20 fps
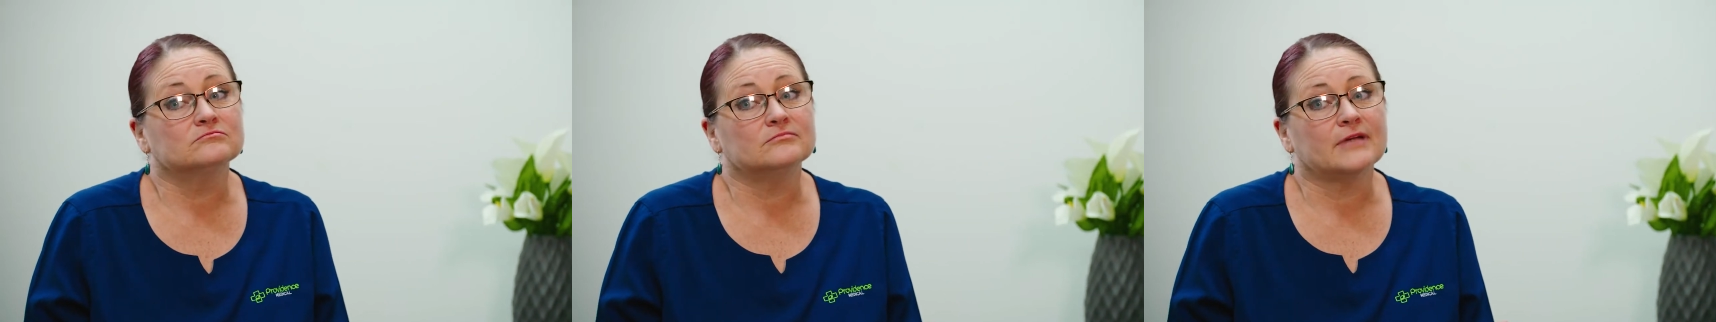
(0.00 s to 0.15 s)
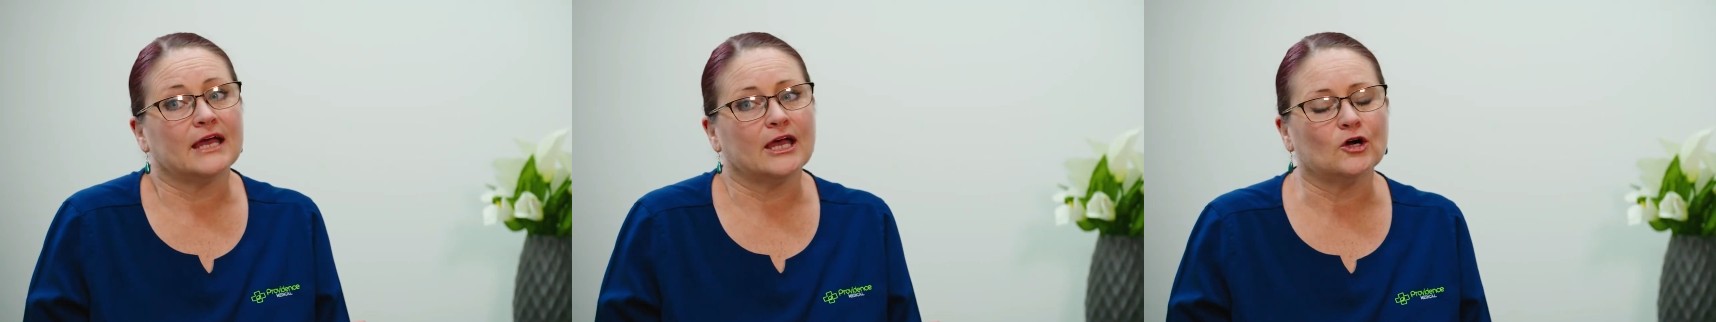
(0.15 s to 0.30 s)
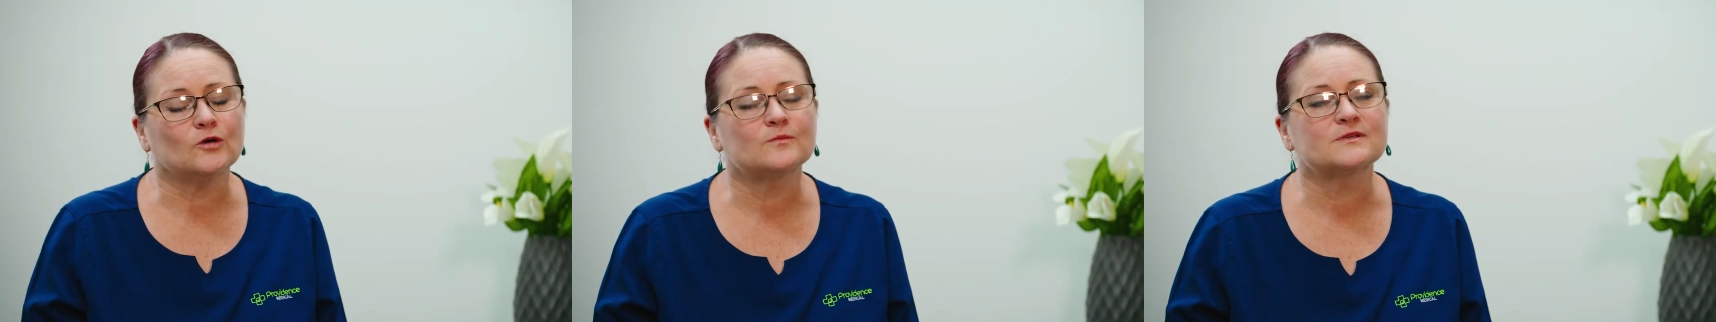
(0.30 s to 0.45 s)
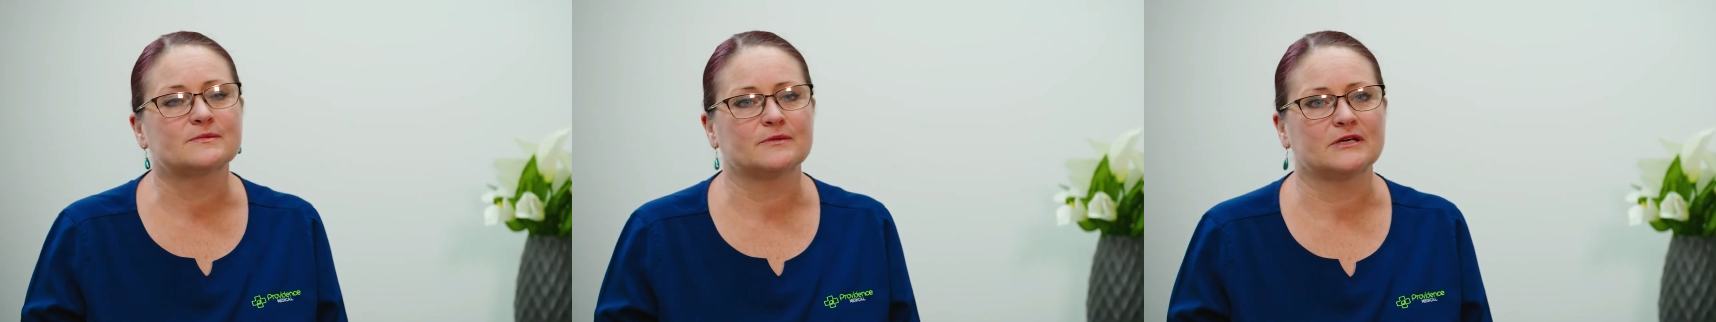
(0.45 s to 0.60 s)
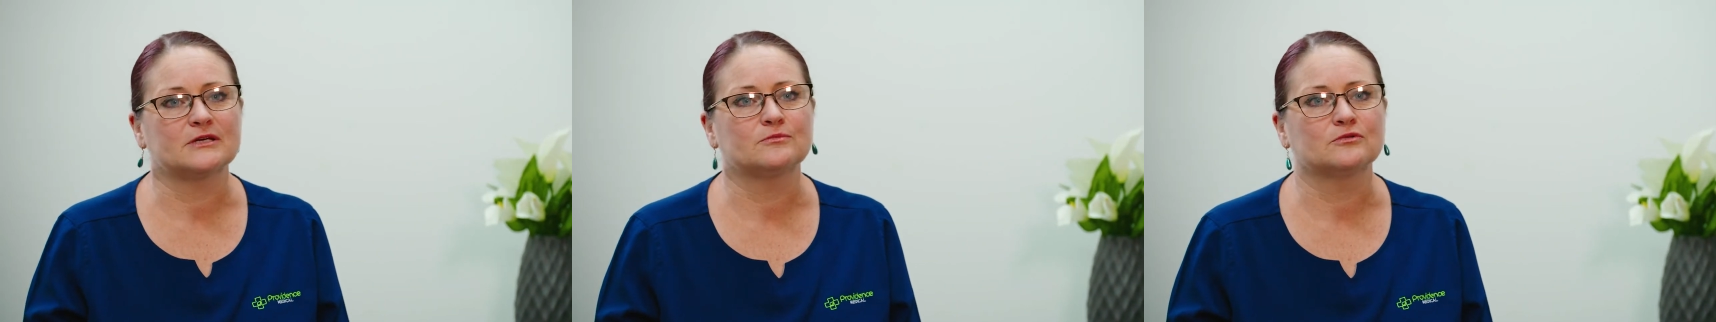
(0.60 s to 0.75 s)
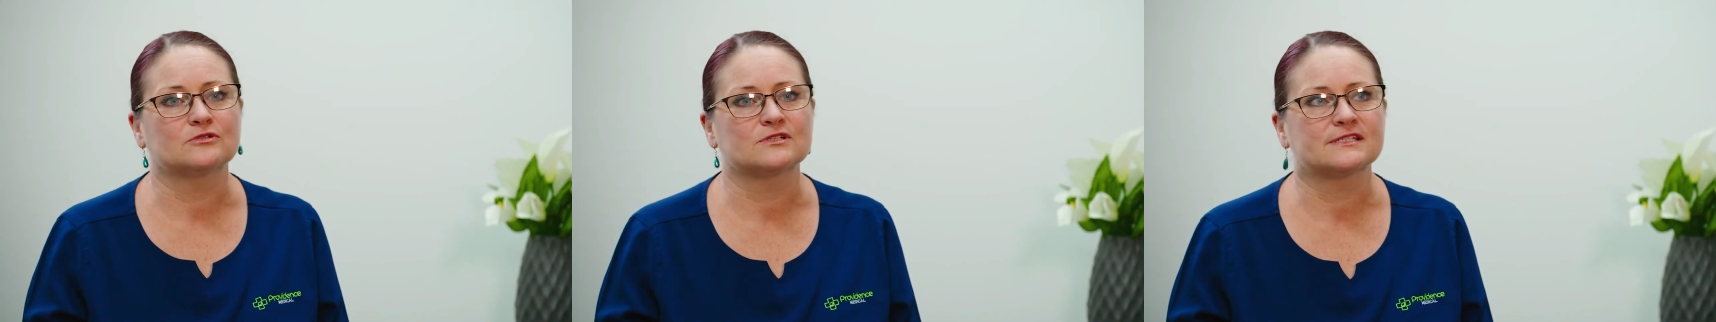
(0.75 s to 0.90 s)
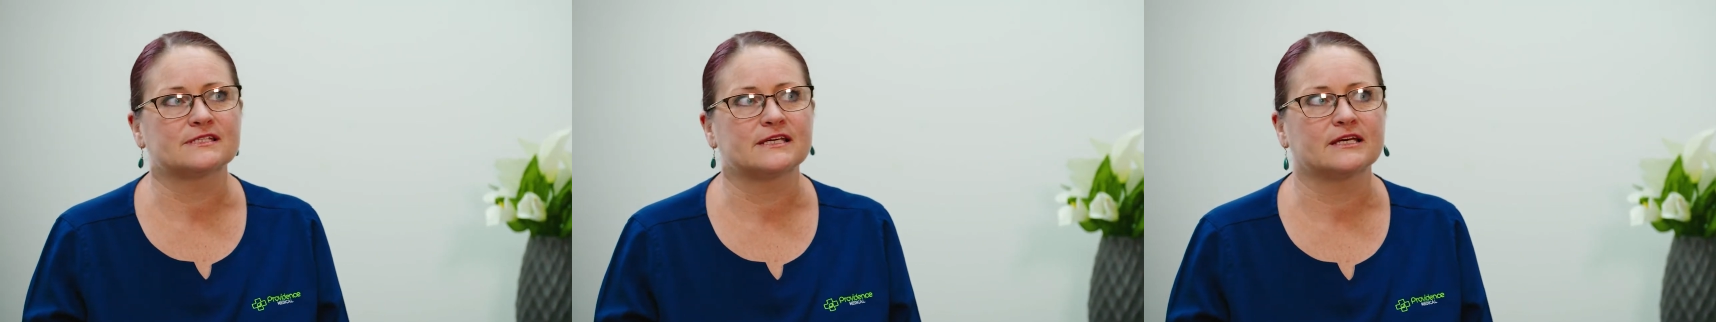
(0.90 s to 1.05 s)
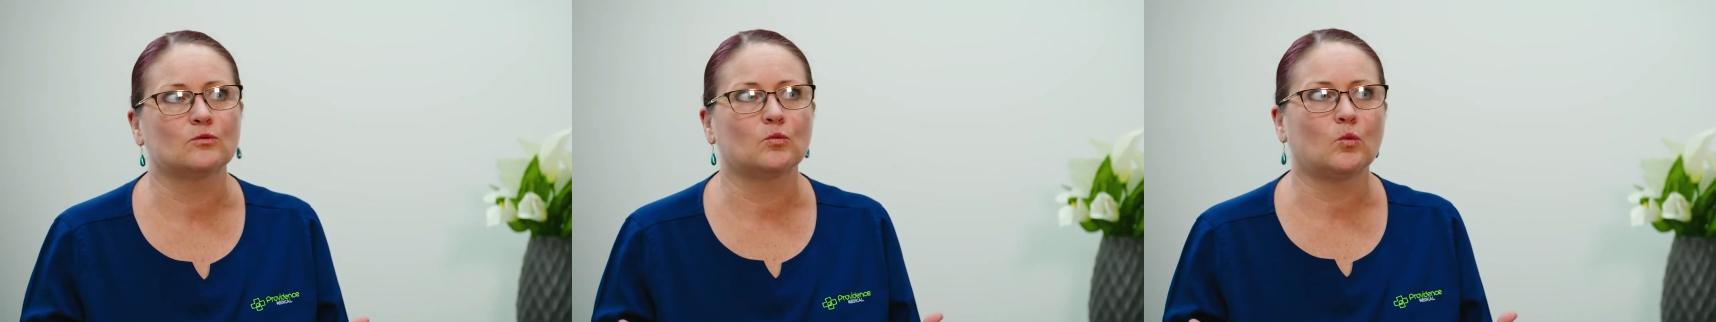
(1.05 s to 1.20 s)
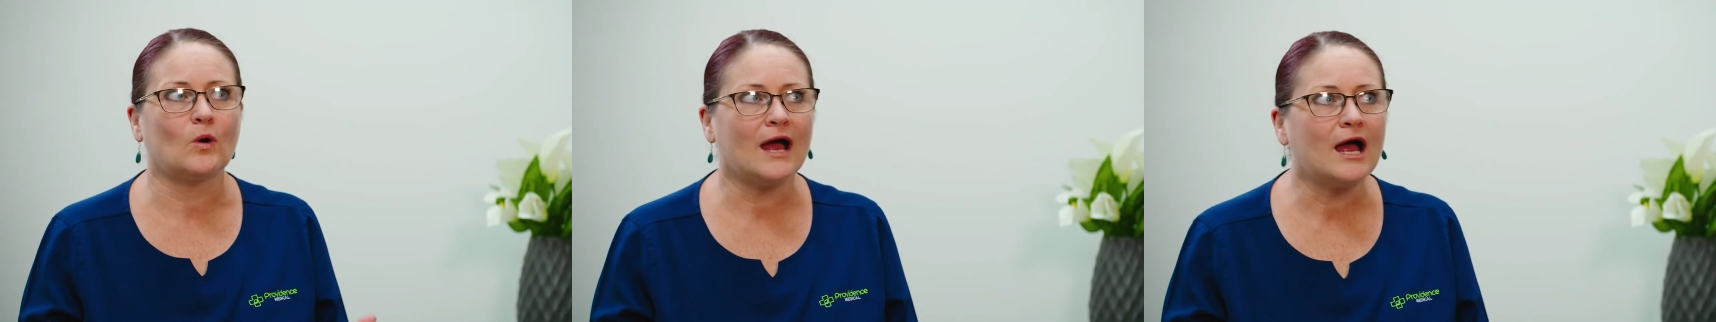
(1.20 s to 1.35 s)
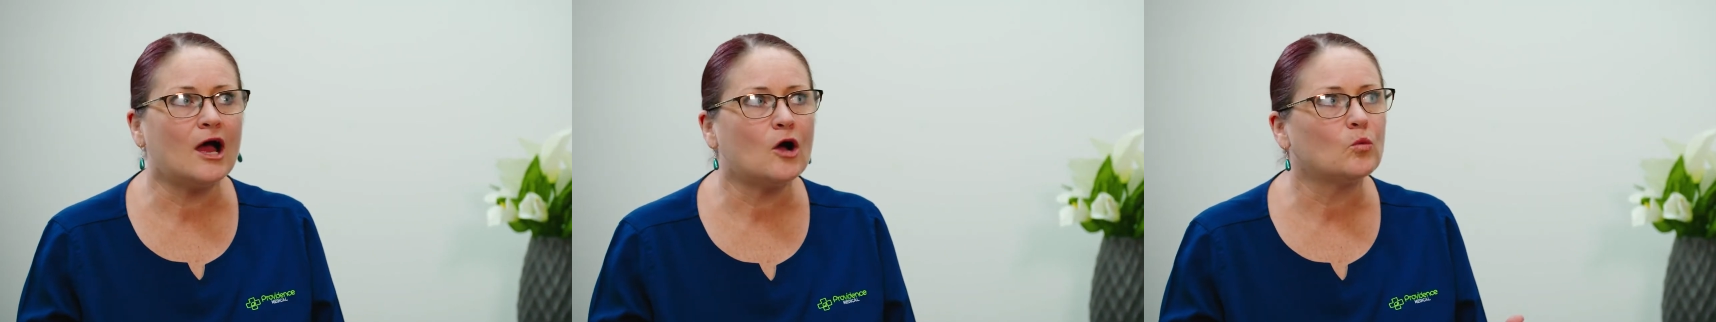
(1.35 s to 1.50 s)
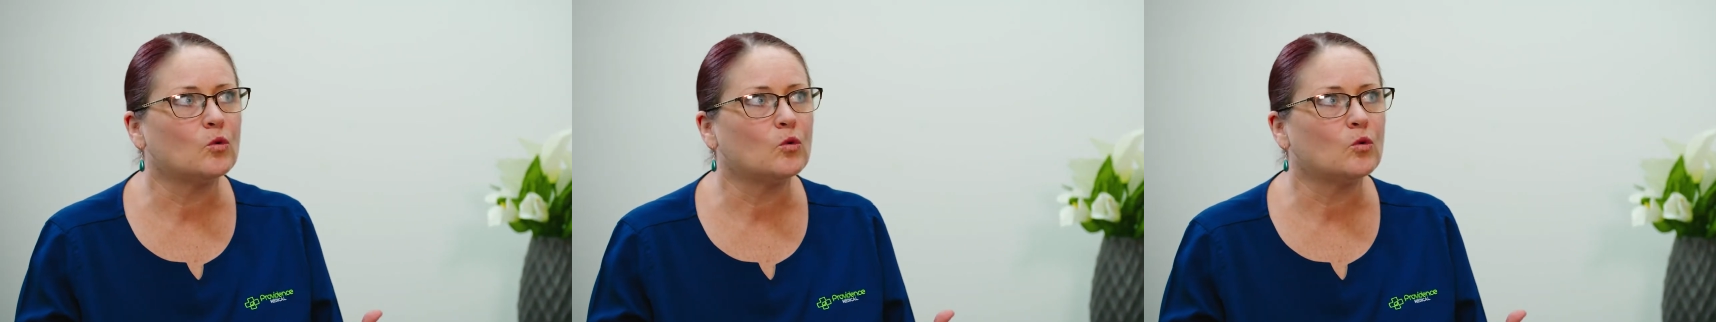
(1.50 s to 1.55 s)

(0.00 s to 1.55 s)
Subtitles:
helps people see, wow,